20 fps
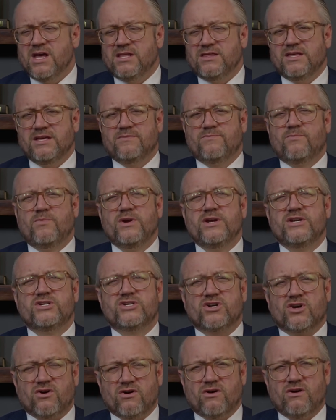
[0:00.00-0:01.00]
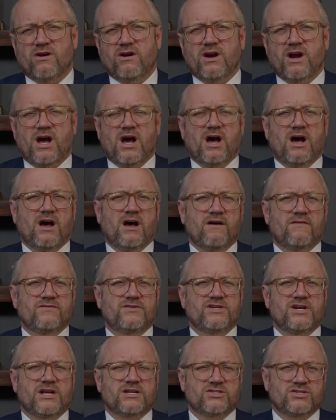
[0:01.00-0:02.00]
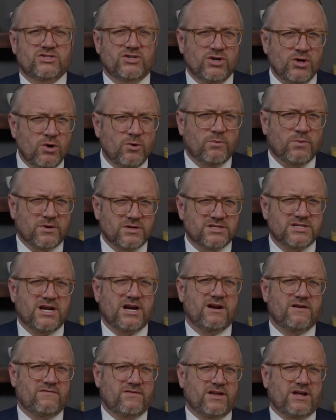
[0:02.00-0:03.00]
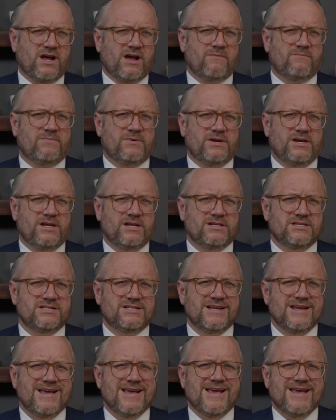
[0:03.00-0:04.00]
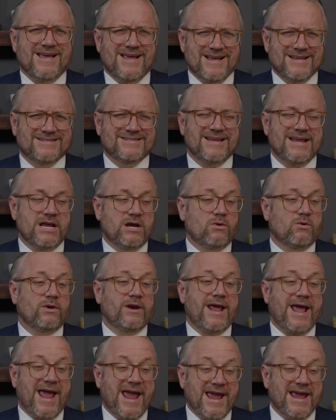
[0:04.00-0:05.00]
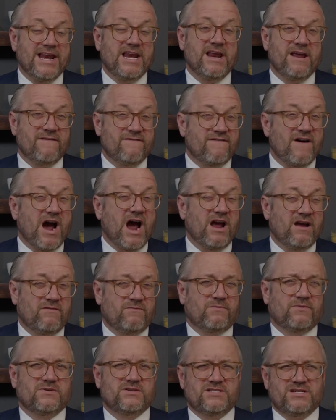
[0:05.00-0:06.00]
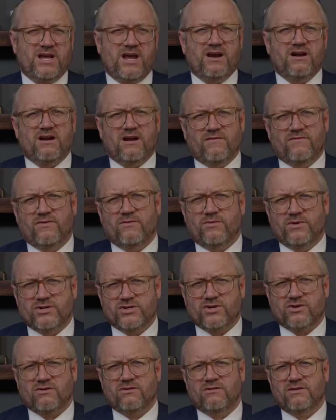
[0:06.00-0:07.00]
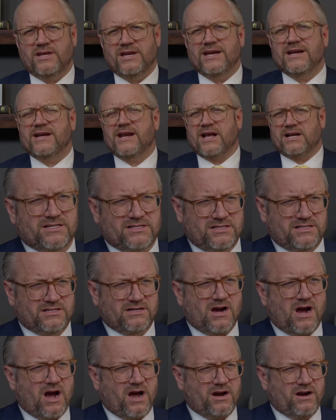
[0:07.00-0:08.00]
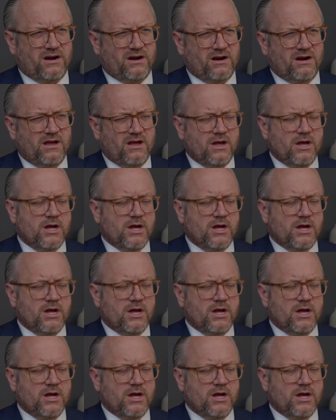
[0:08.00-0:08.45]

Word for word: The return of just two percent of the companies is equal to eighty-five percent of the return the index has gotten.